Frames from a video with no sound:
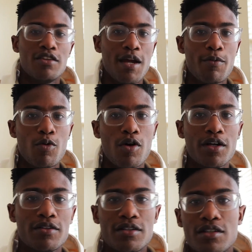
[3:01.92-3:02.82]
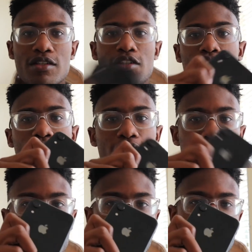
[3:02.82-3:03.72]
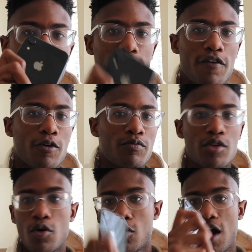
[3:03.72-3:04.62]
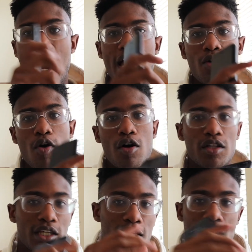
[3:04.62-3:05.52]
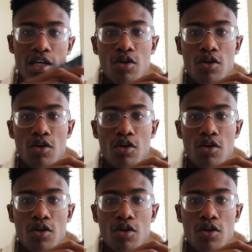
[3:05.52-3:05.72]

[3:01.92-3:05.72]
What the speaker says: number 1, you're going to need your cell phone or a high-quality